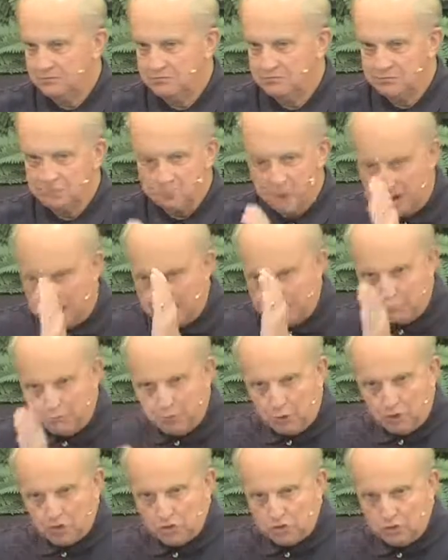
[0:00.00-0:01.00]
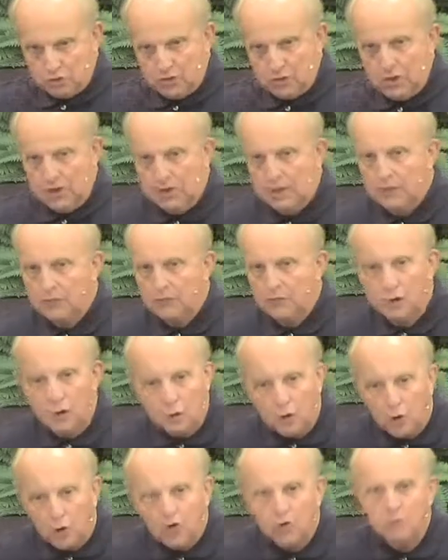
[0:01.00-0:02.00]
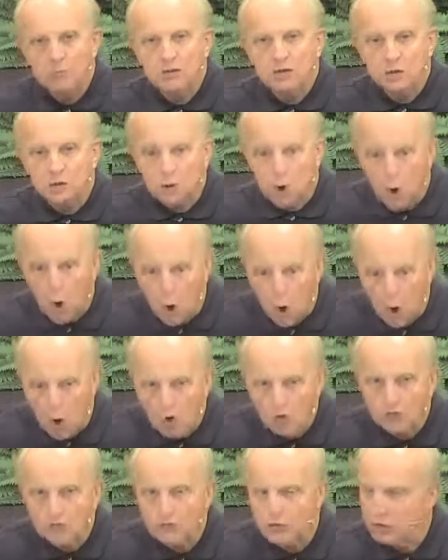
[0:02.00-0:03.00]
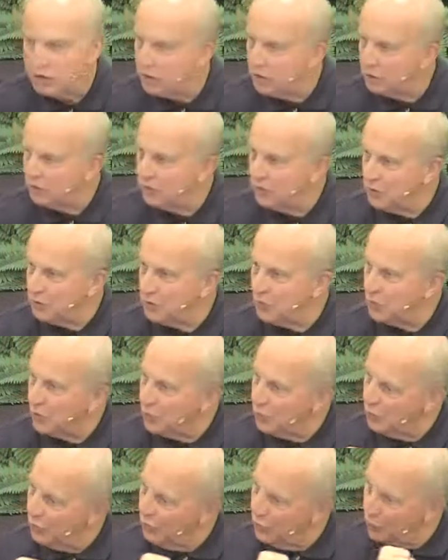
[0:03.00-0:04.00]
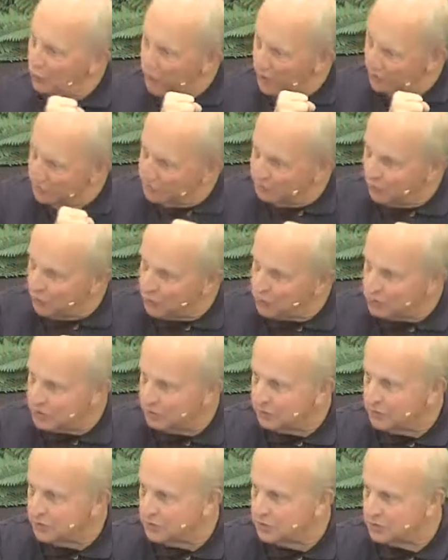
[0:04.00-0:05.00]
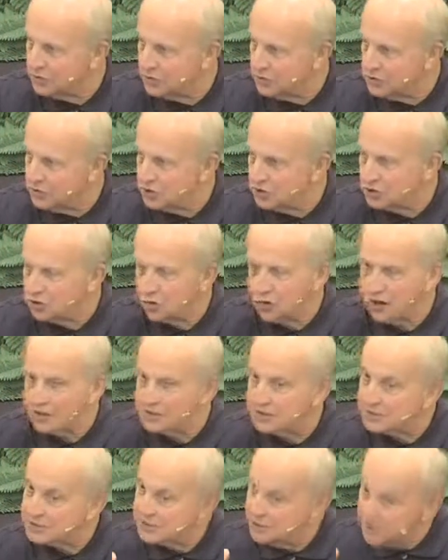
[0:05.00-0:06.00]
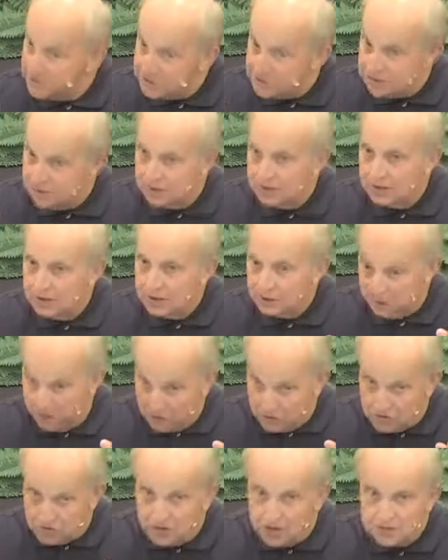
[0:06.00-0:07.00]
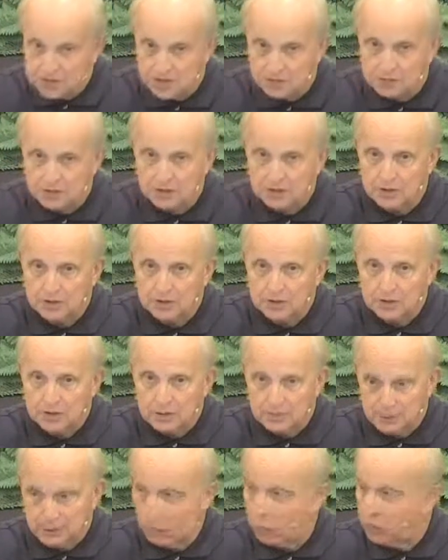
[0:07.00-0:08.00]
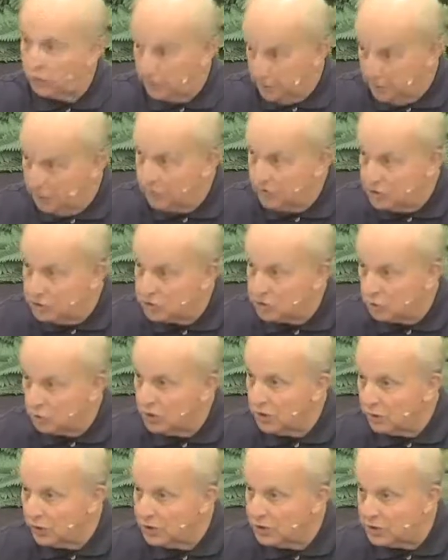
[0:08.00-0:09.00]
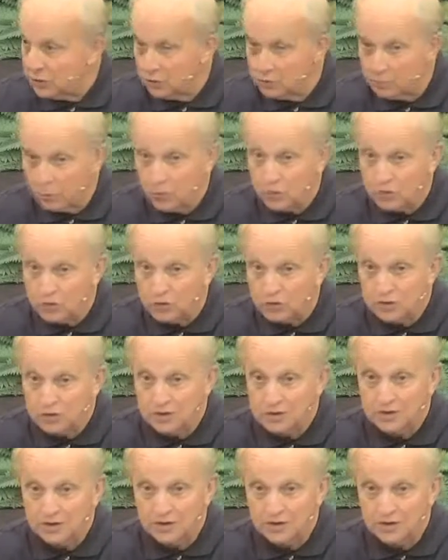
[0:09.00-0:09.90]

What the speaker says: My personal to be called, if you hear me when we have folks come to Jesus Christ, I said, listen, you got to understand something. Let me give these three things that are important to you.